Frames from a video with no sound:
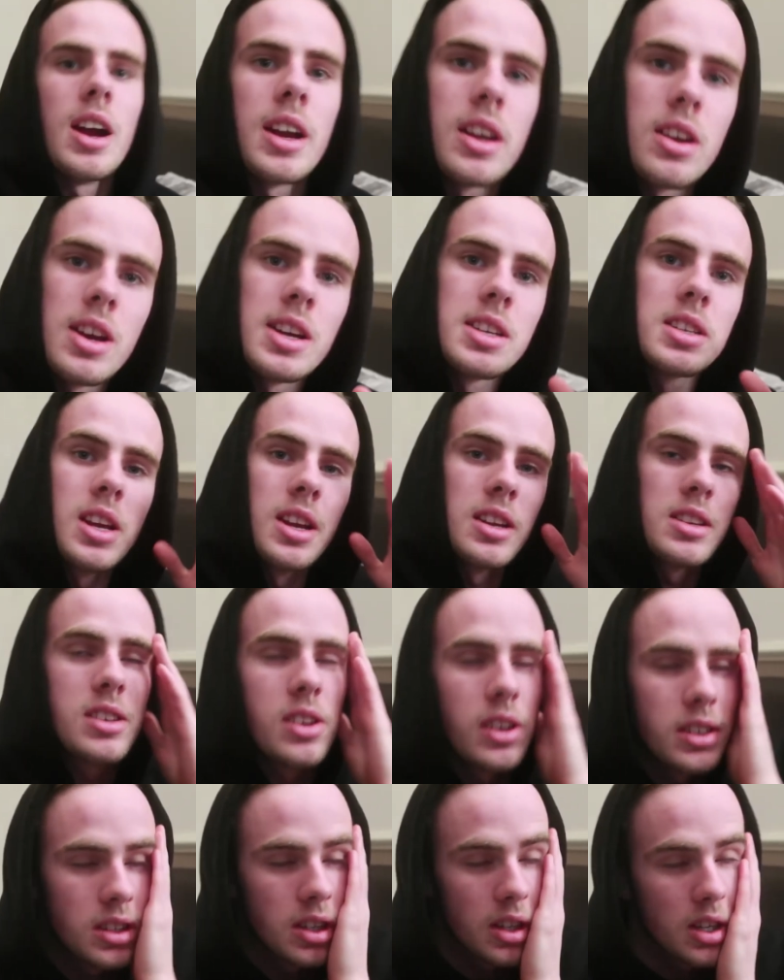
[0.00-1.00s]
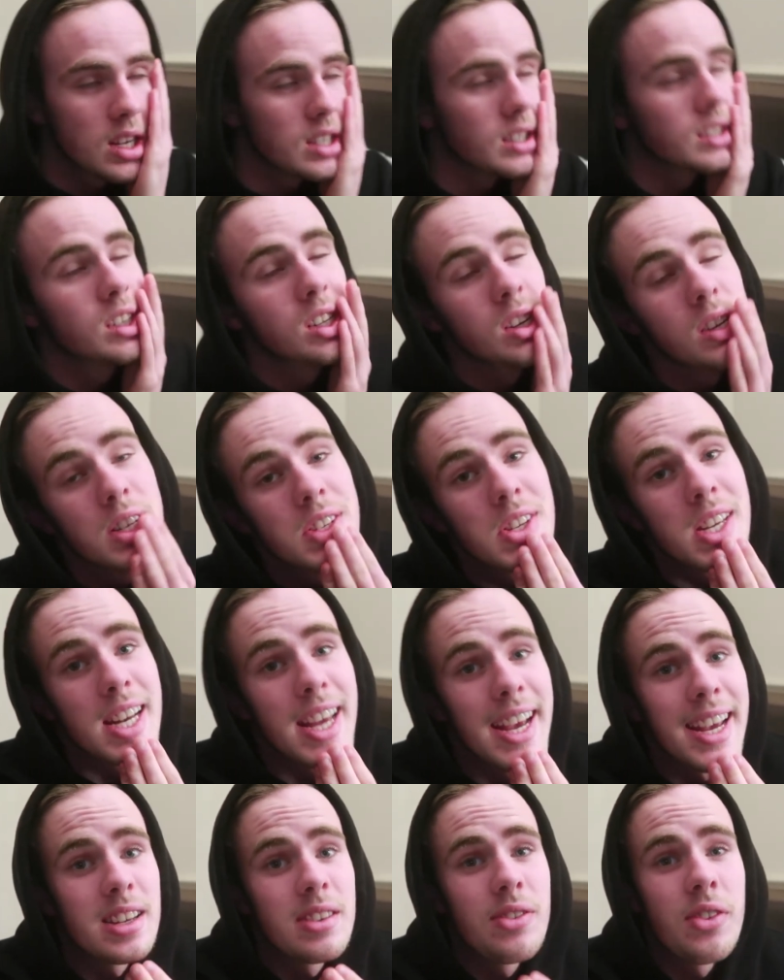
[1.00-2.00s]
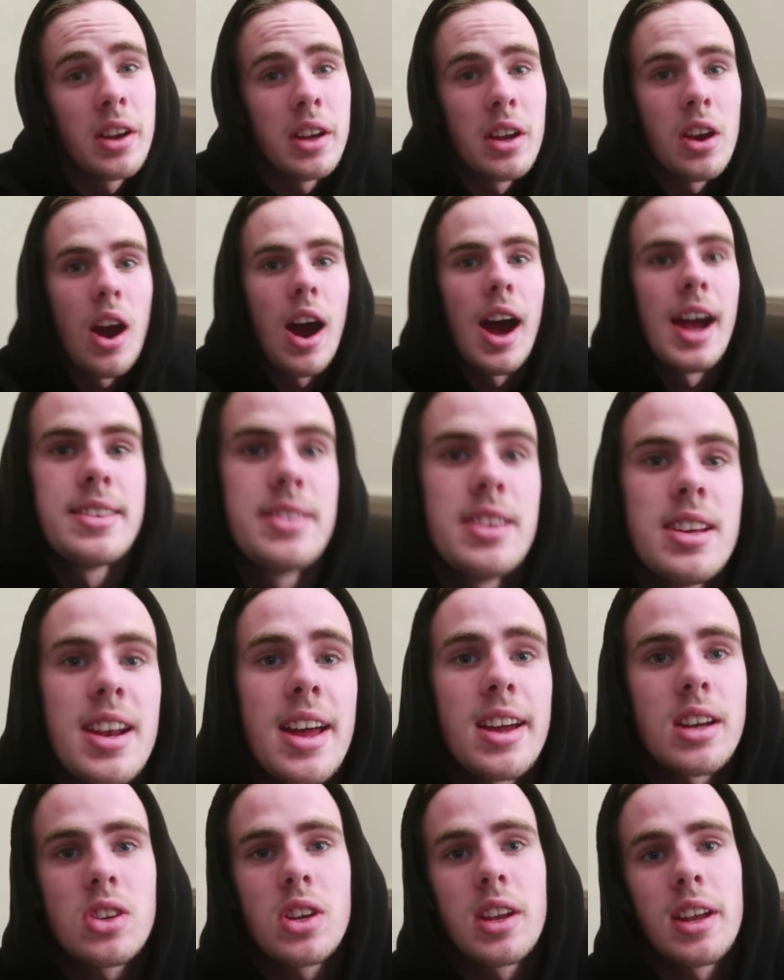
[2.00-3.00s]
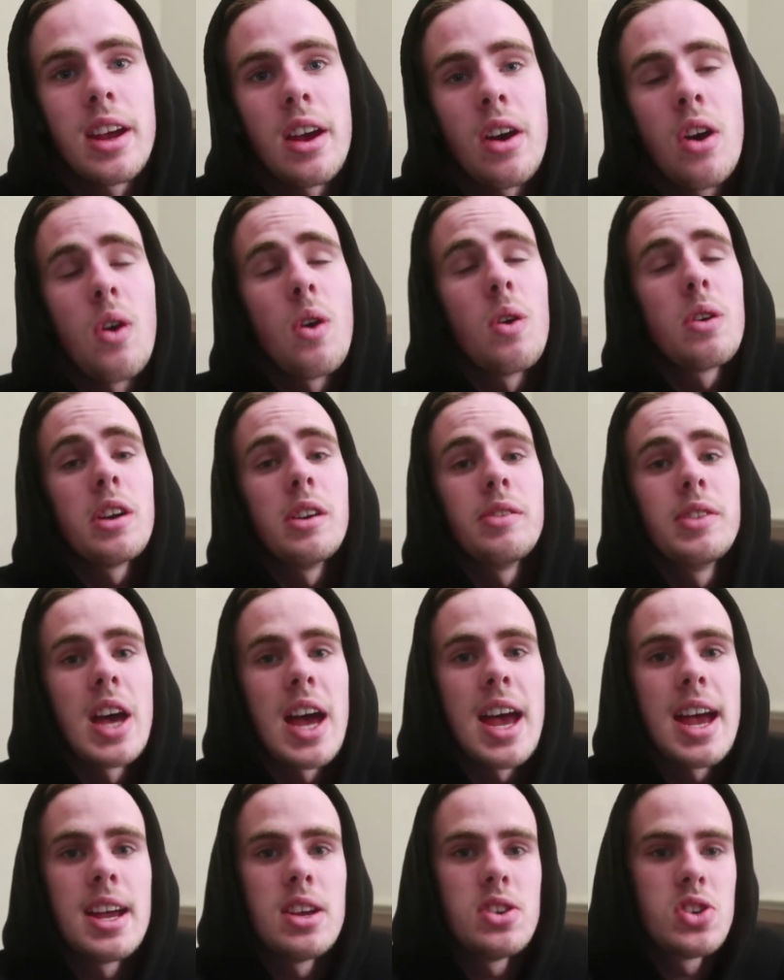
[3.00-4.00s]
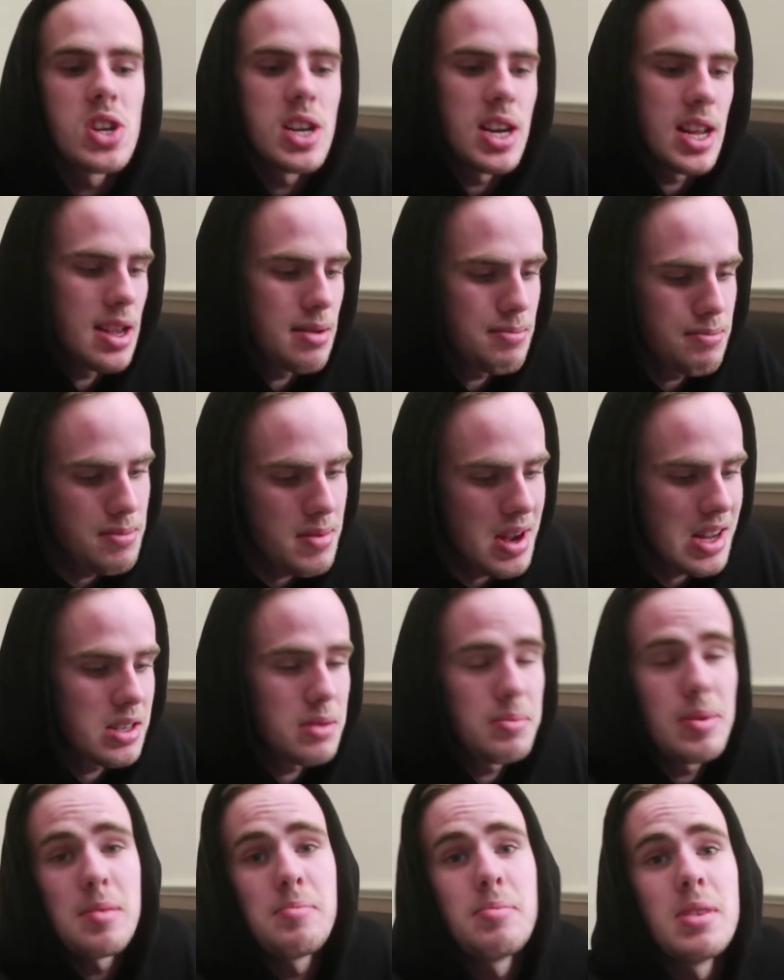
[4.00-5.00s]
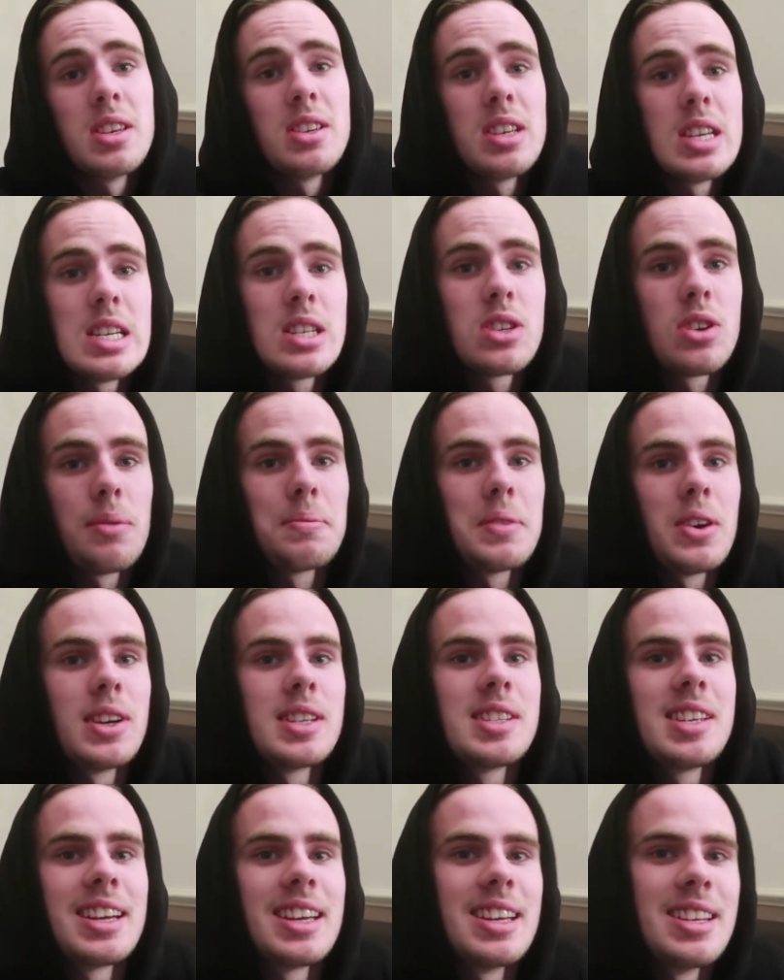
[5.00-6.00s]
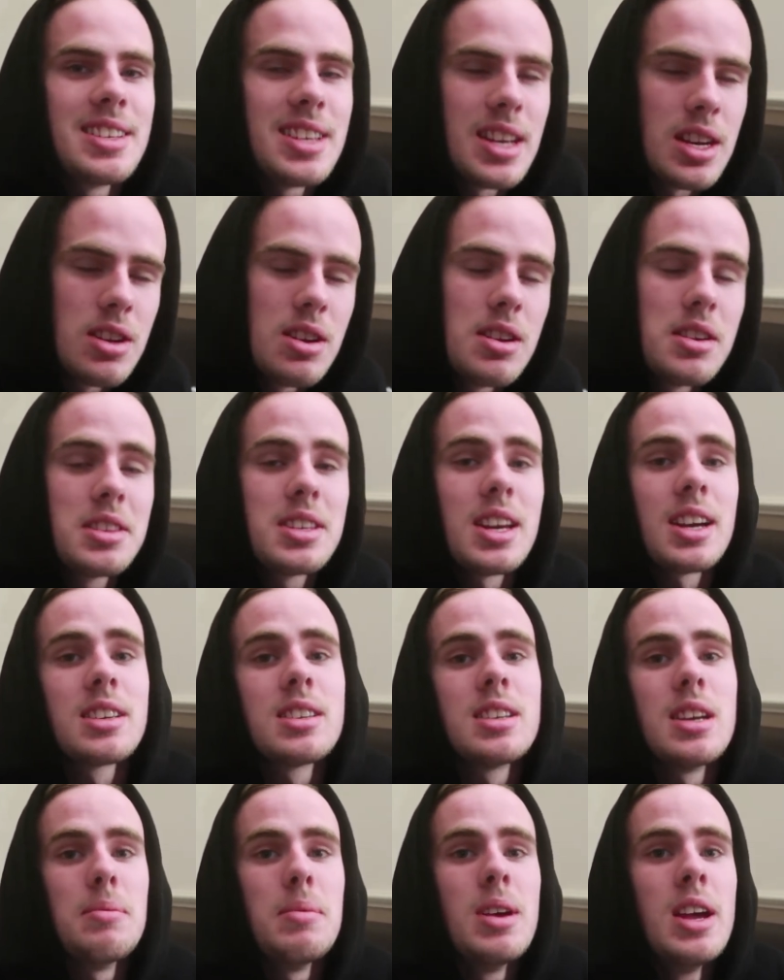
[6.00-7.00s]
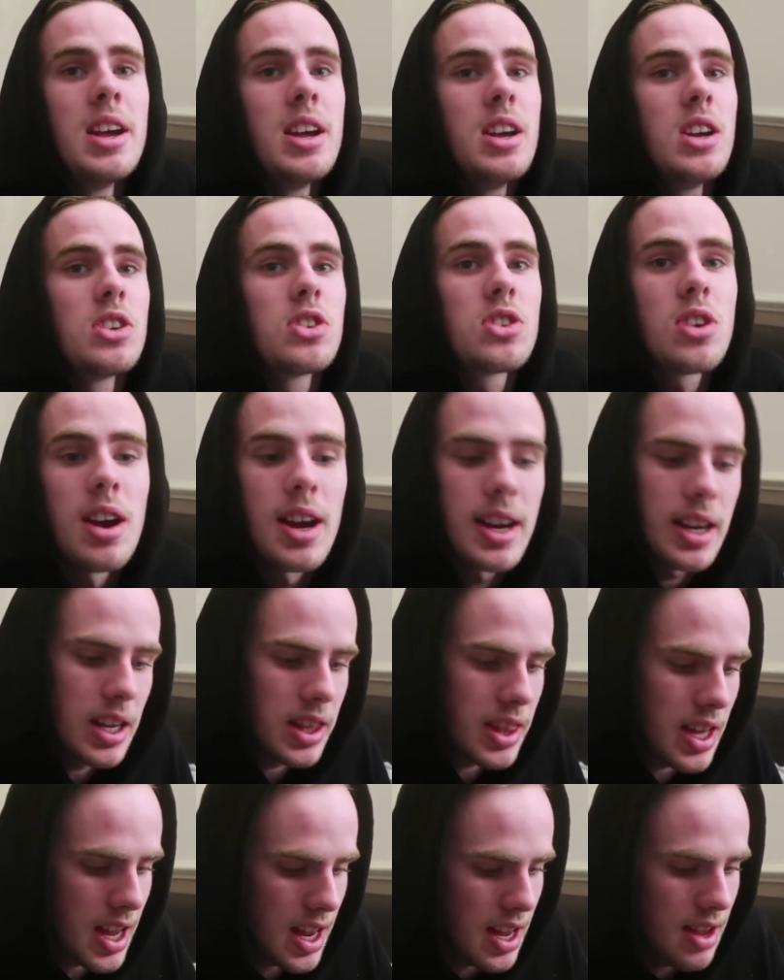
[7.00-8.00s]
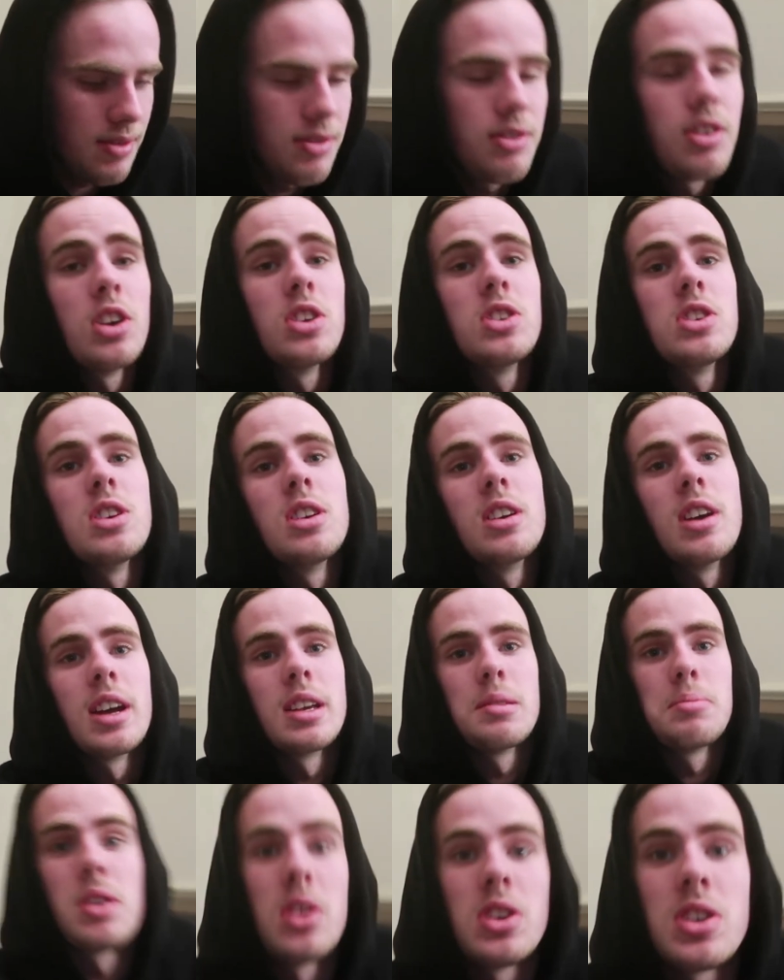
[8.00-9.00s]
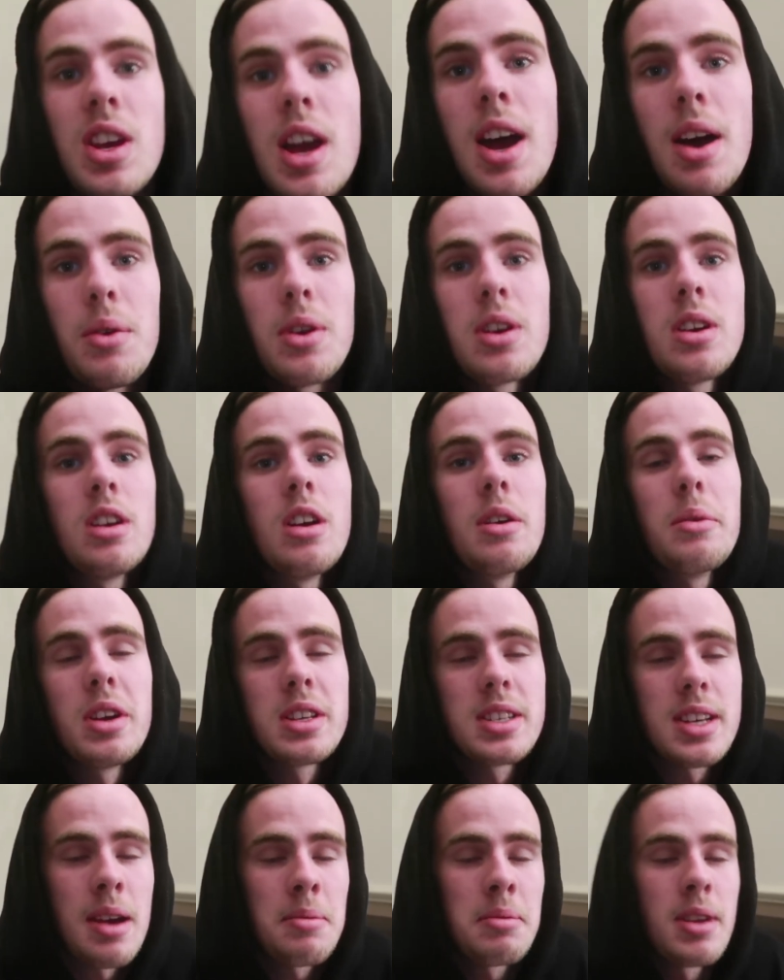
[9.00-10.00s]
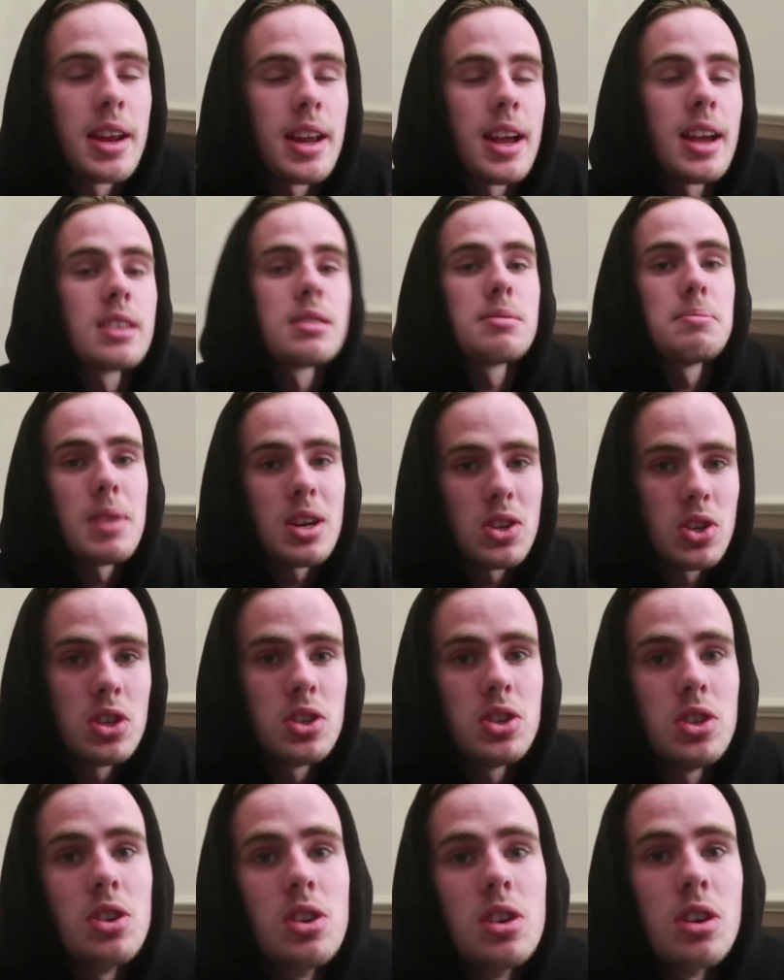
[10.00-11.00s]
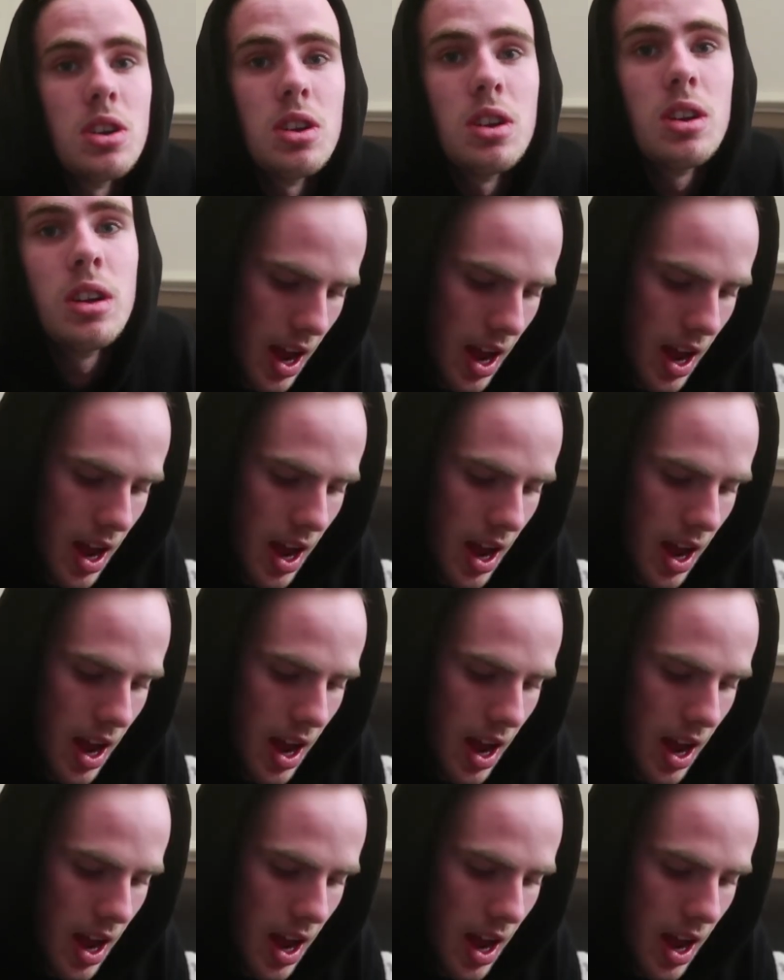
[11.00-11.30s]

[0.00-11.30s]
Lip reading: All right, guys, that is going to conclude today's video. I didn't actually get hold of the agent. He must be busy, so I'm going to continue to text him, try and get that info to you guys because I want to know what's happening as much as you do.